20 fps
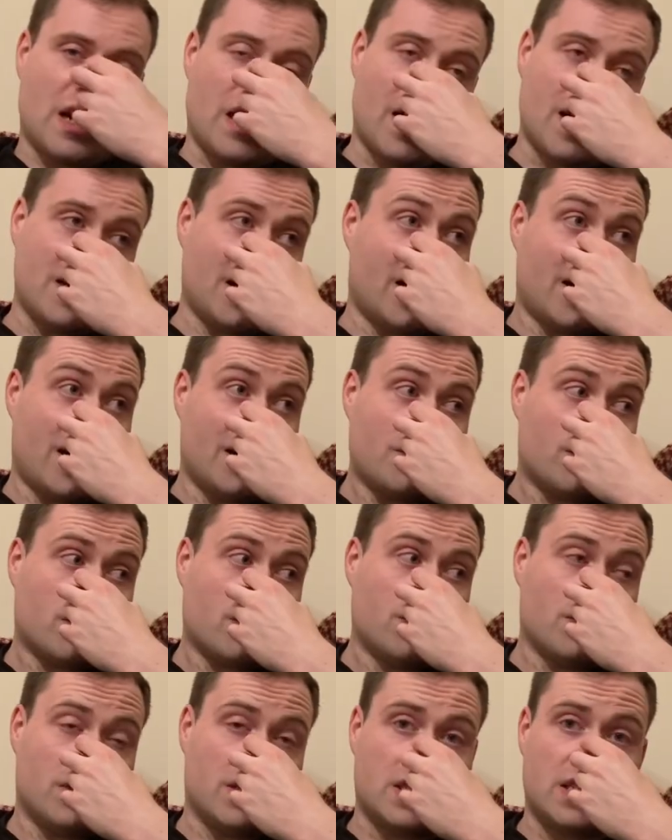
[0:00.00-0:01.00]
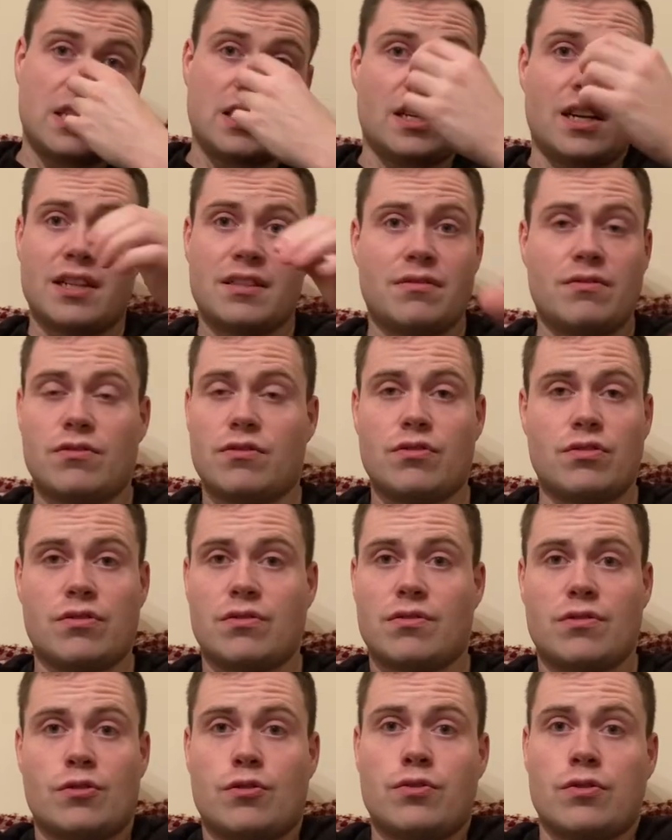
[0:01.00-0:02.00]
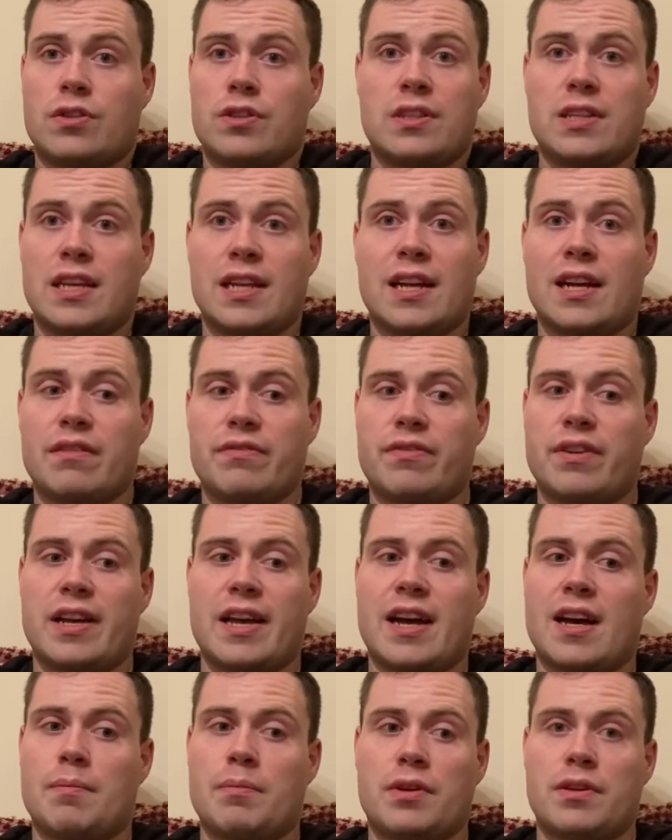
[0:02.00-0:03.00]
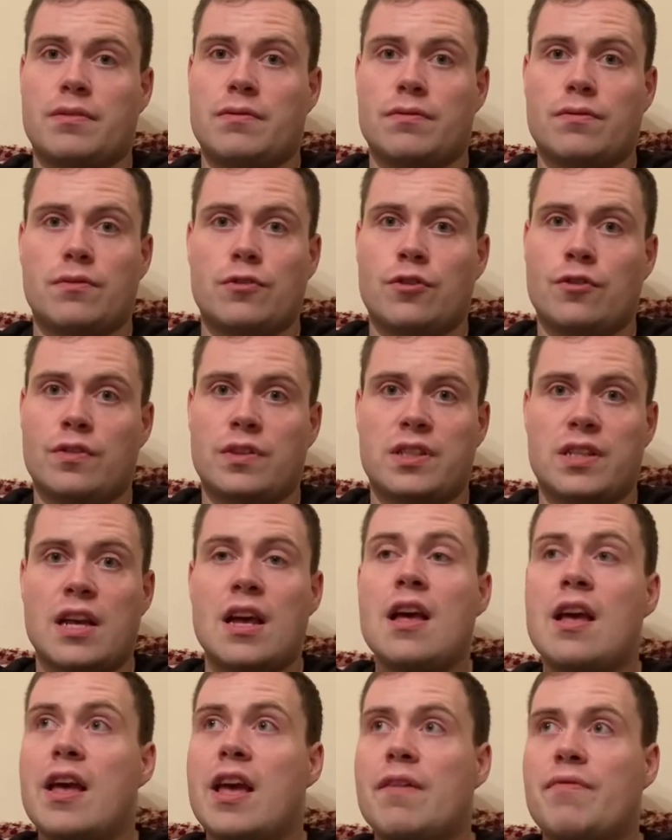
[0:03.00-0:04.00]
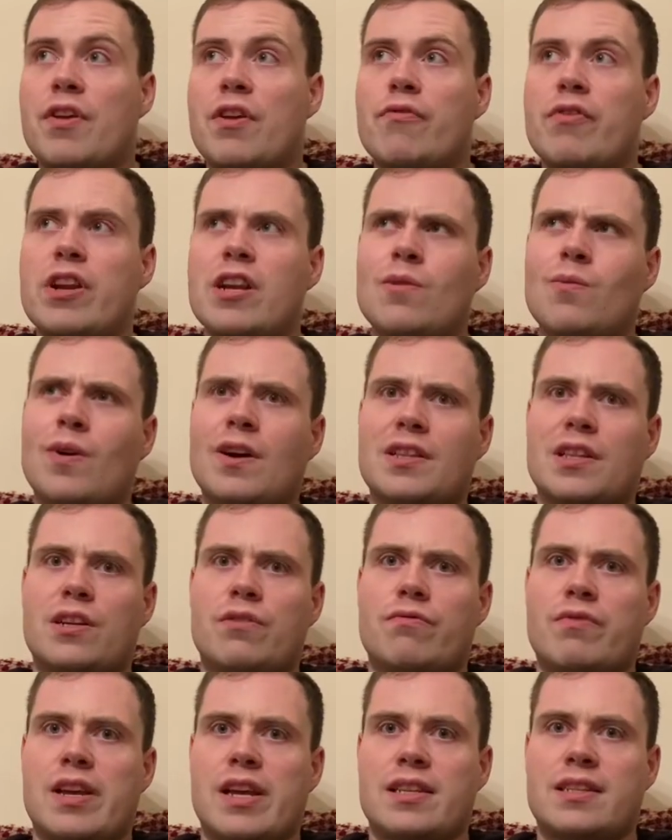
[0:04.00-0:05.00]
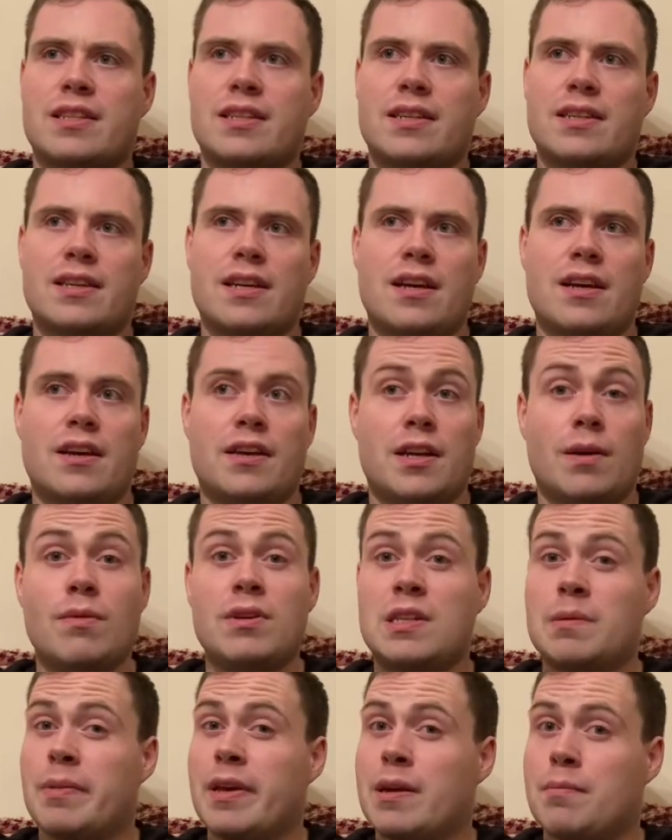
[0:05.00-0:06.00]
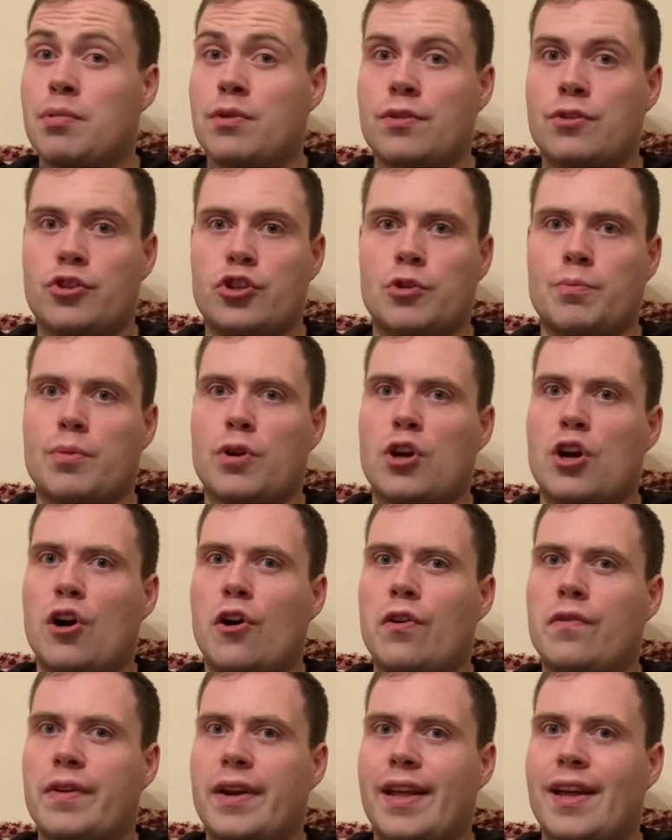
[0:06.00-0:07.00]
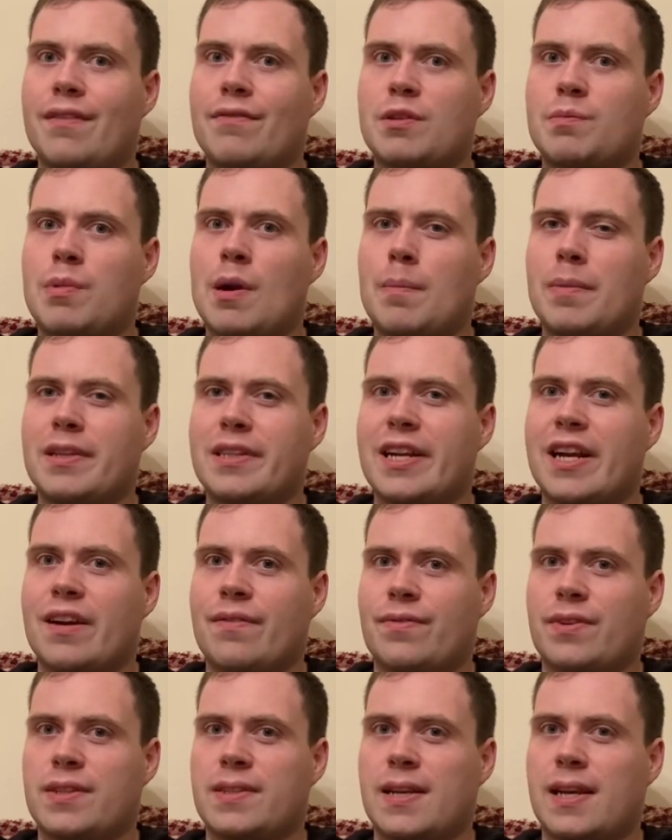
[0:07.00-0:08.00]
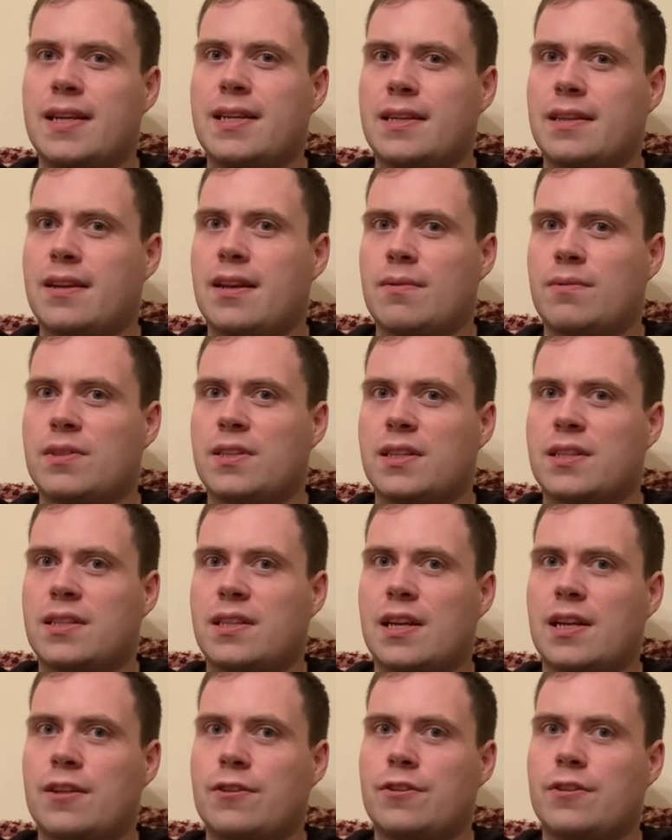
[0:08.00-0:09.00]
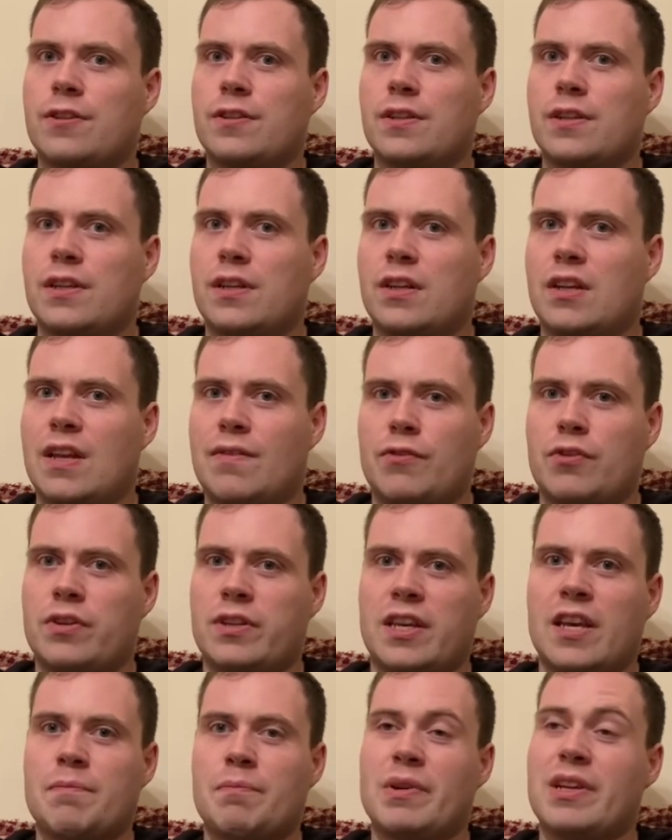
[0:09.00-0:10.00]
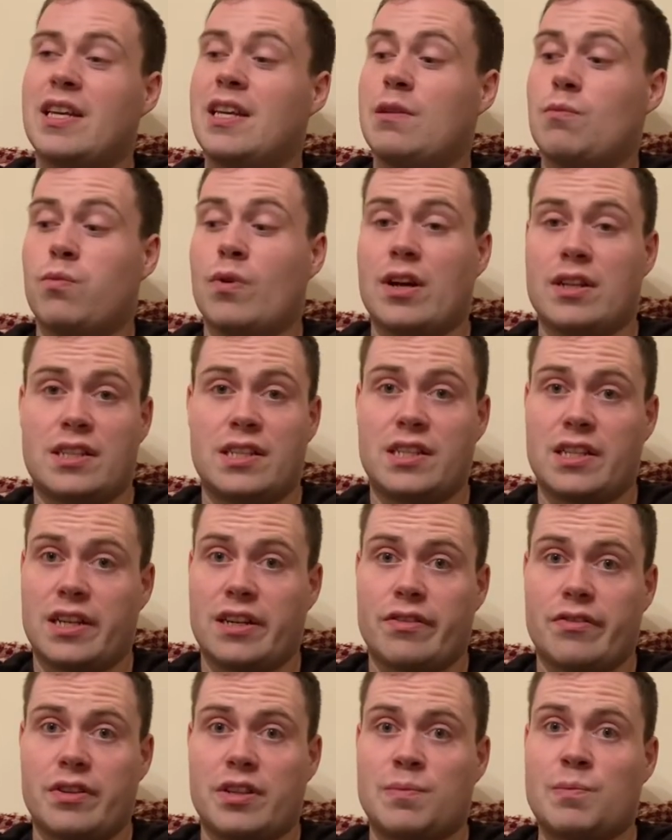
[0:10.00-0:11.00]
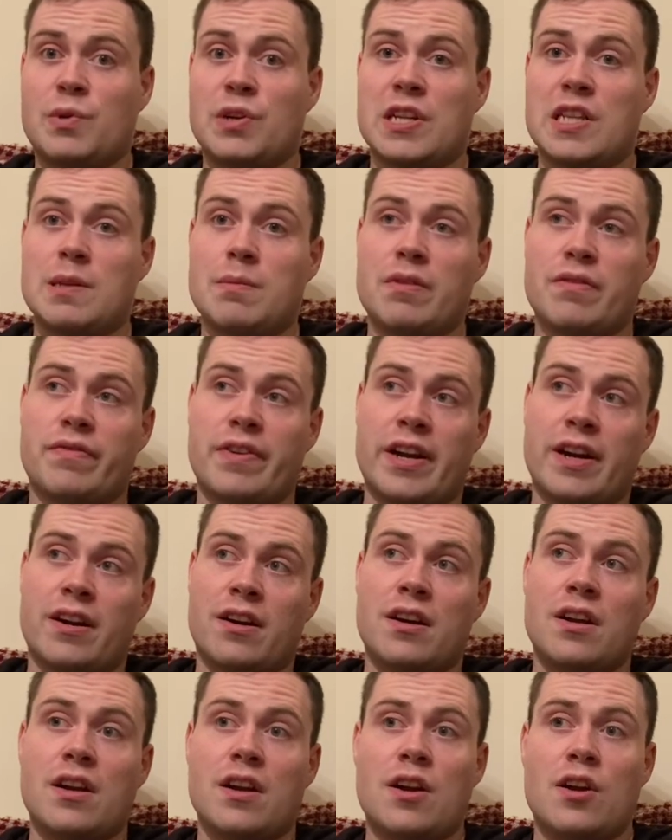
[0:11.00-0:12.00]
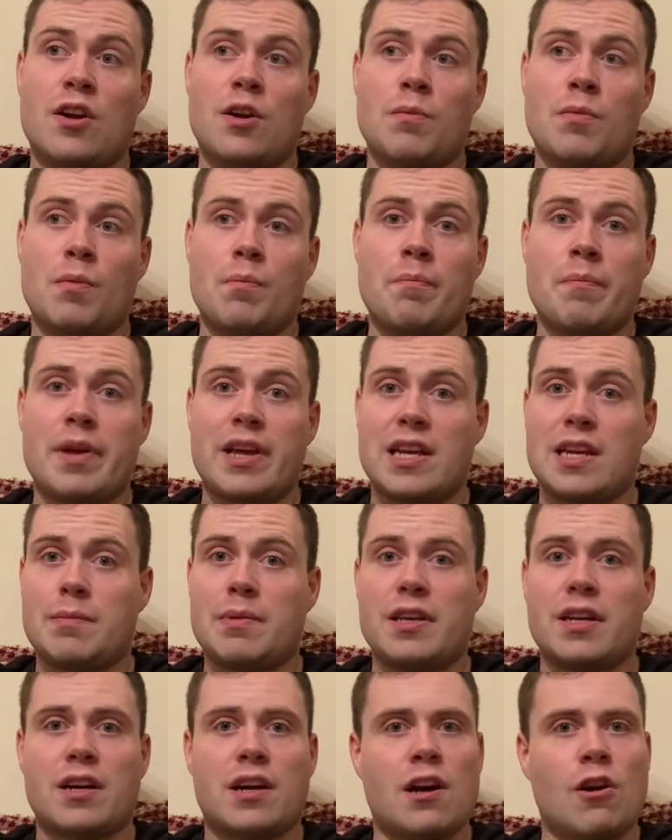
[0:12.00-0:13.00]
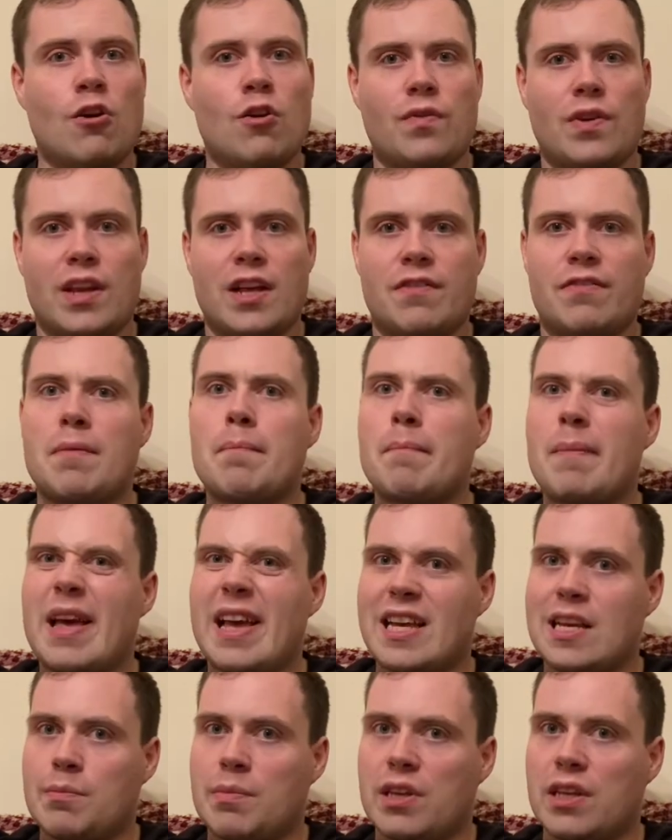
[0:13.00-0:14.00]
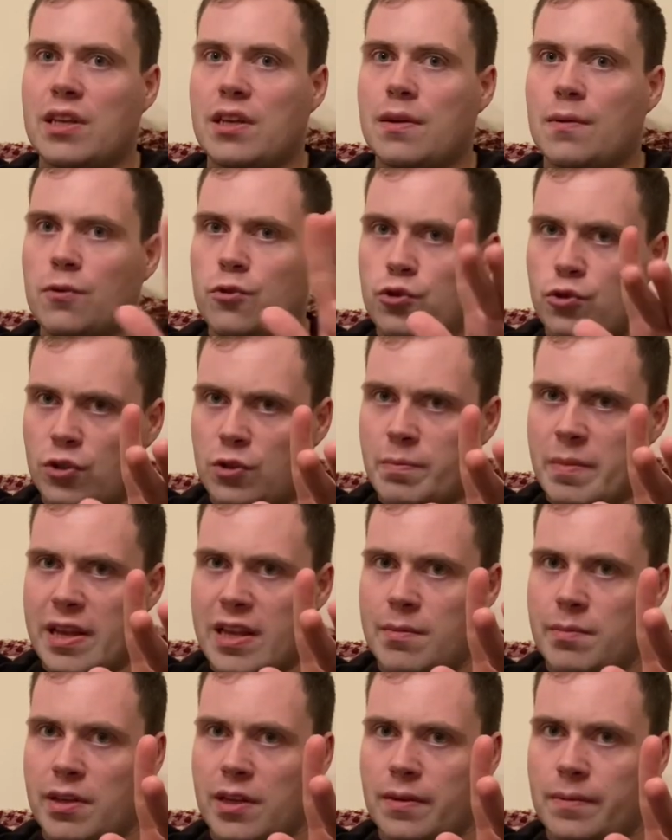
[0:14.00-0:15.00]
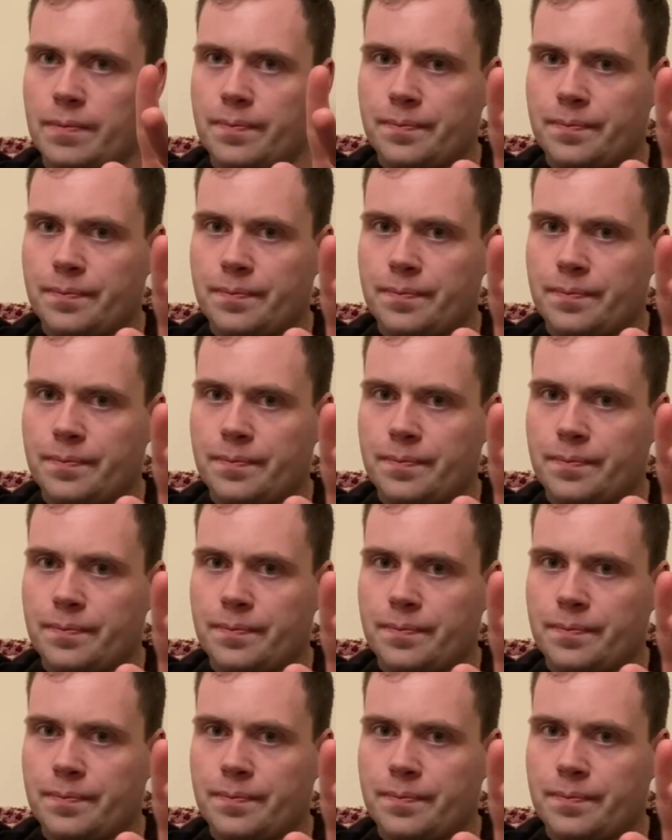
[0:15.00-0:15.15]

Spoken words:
I just couldn't see that fight happening. Couldn't see it. If they really wanted a risk, I know he's a big puncher, but Kovalev is probably there for the taking now at this stage. If you could get, but he'd want serious money, to be fair. But maybe a Kovalev, maybe, just maybe.